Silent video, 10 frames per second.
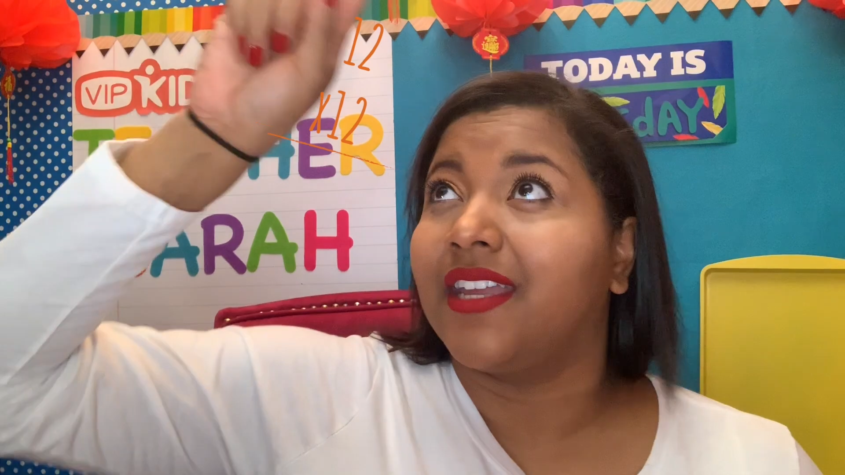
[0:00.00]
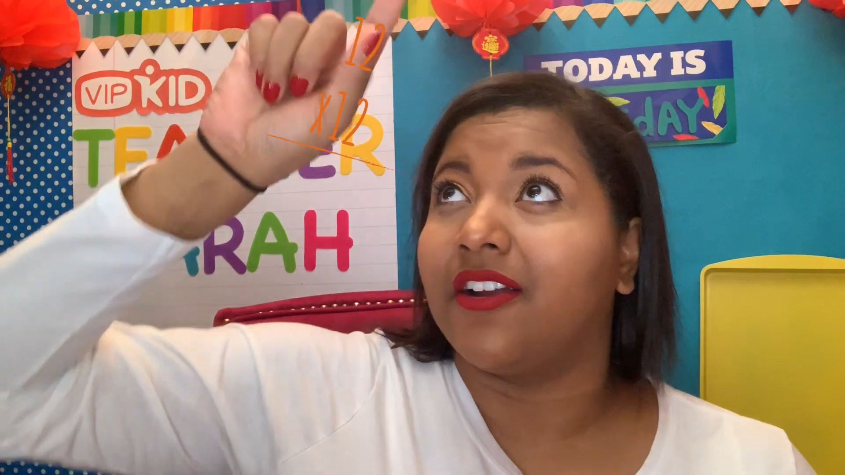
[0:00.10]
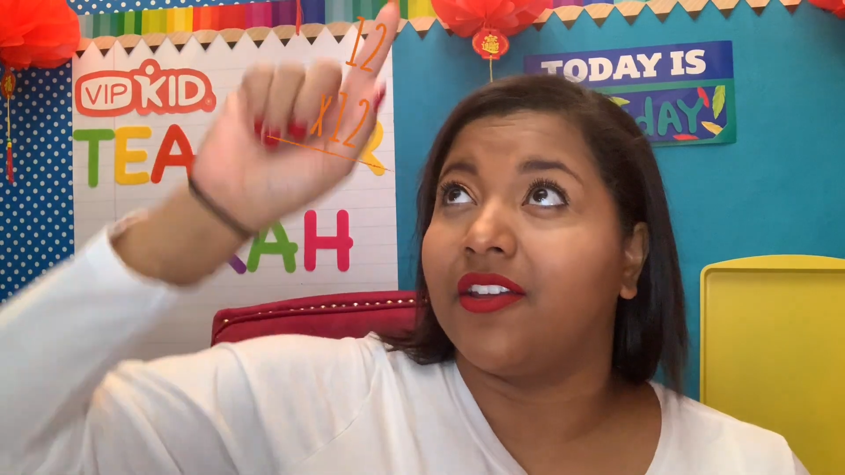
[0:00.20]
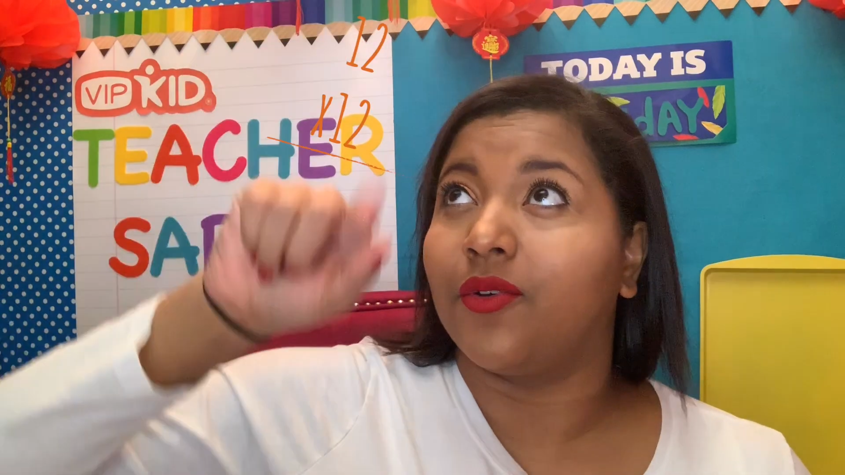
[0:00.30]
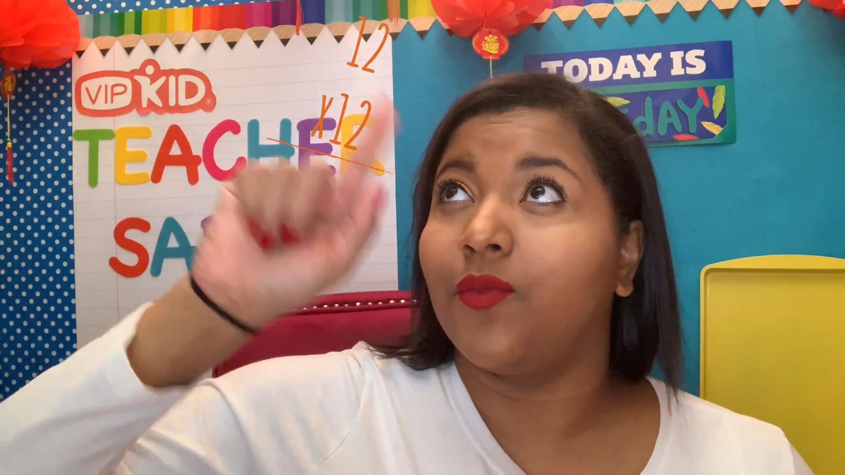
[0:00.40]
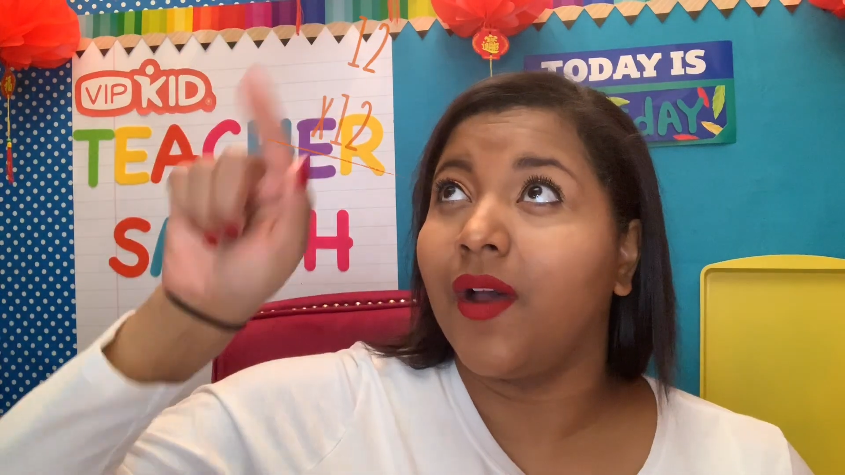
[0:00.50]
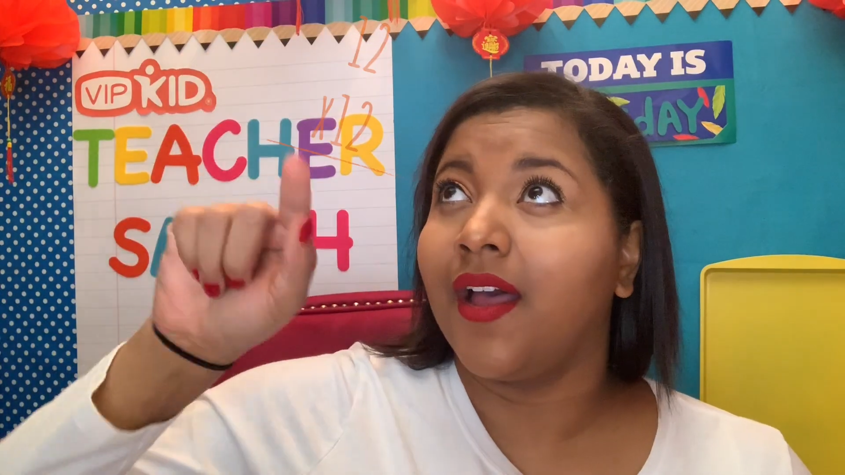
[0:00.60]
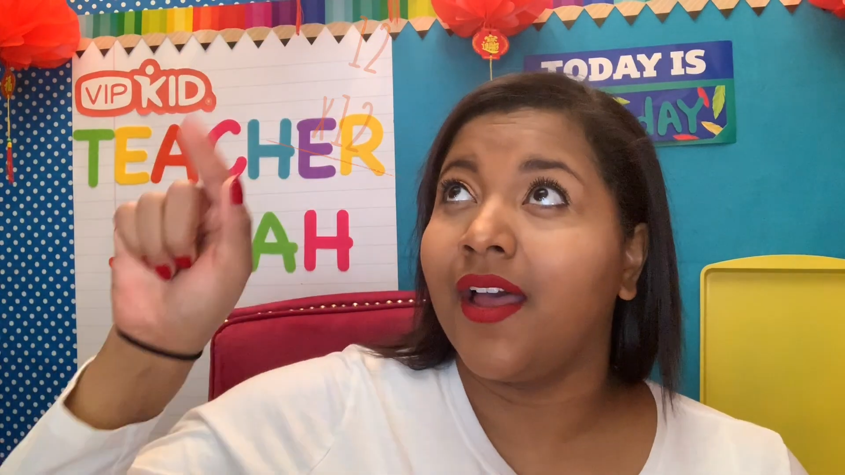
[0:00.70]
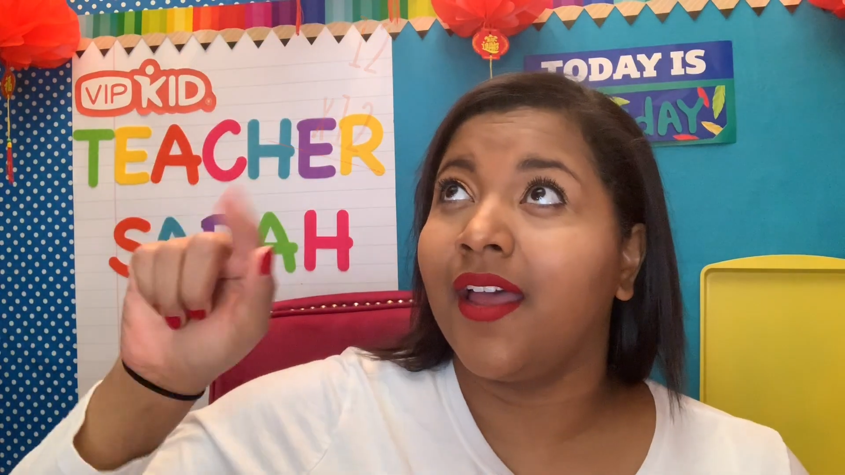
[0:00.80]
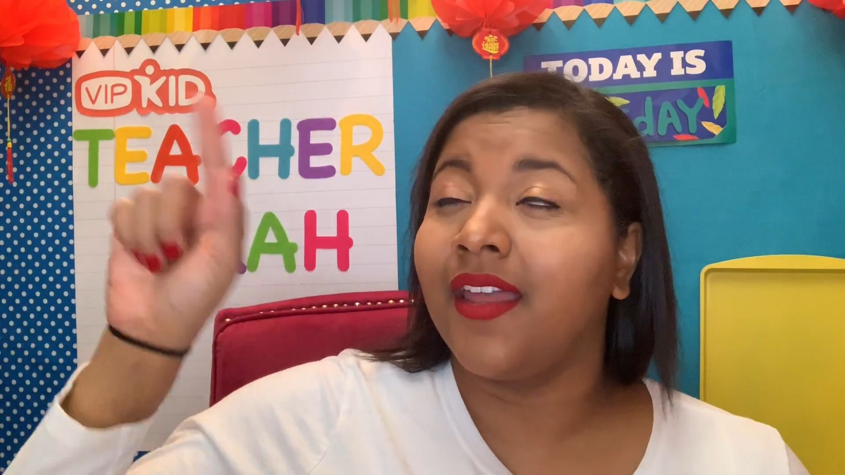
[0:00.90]
carry the
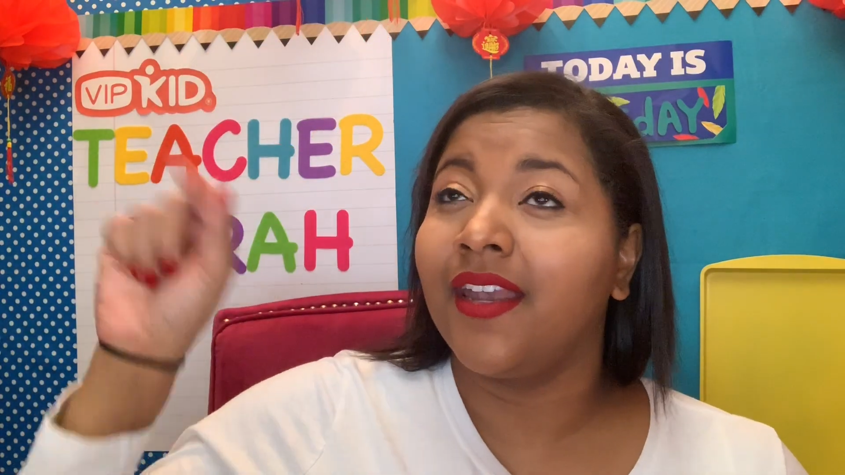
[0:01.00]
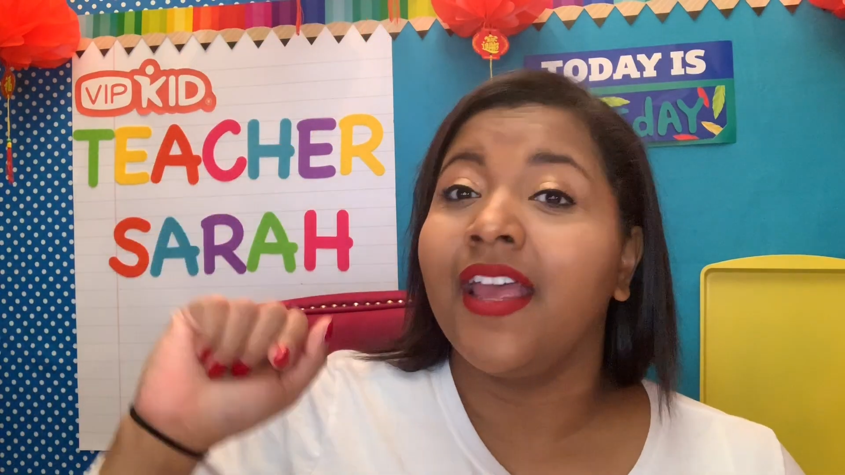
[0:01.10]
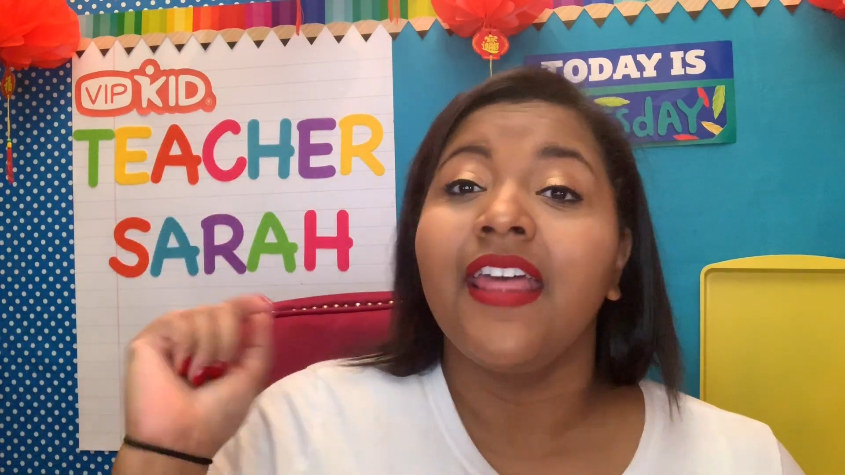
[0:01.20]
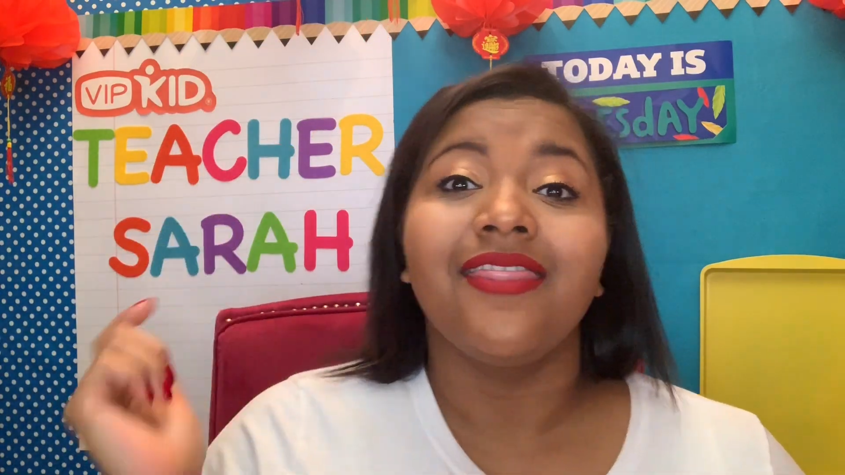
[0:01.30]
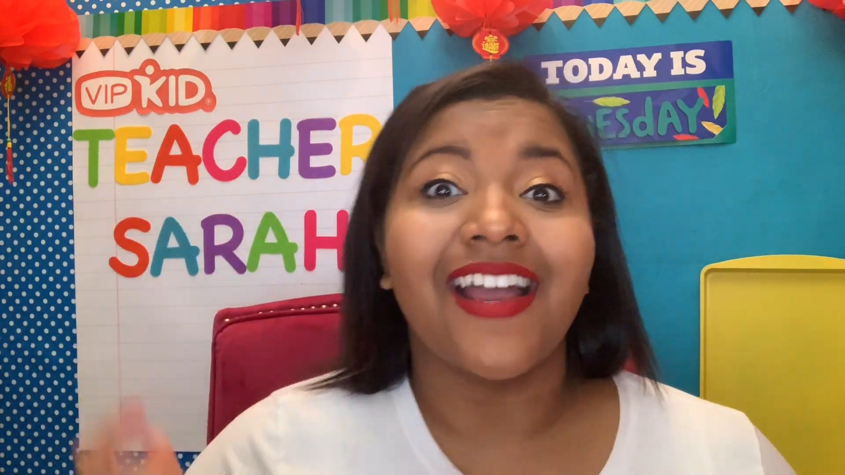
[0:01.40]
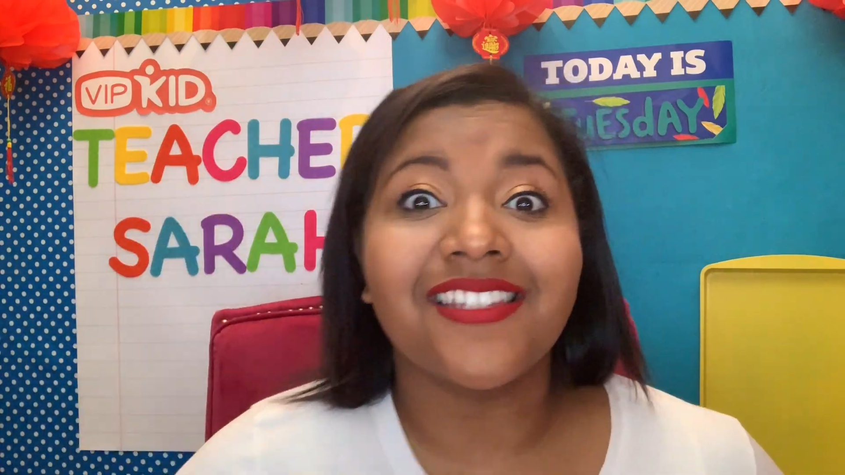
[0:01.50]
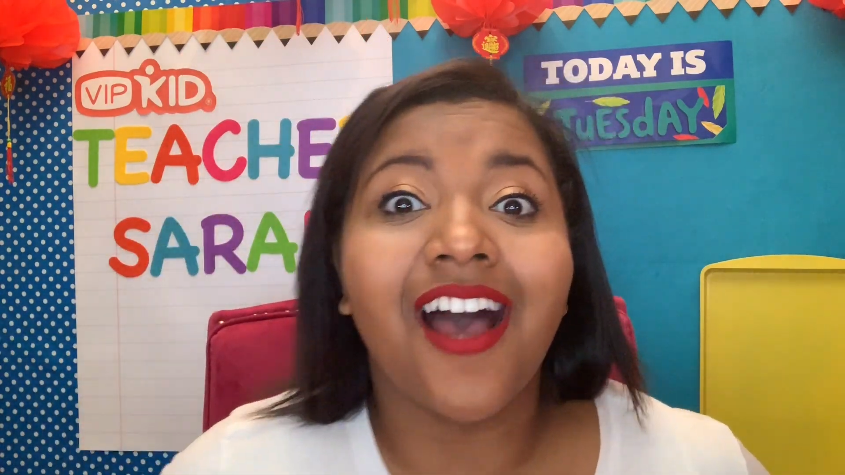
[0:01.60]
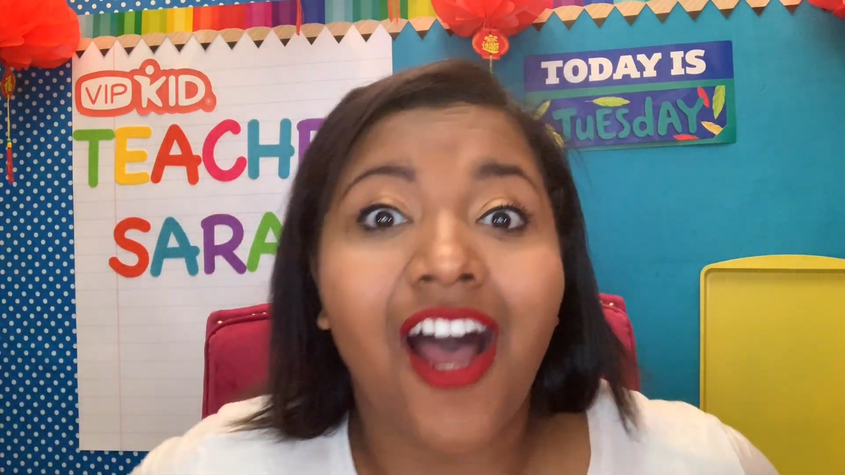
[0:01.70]
1, that's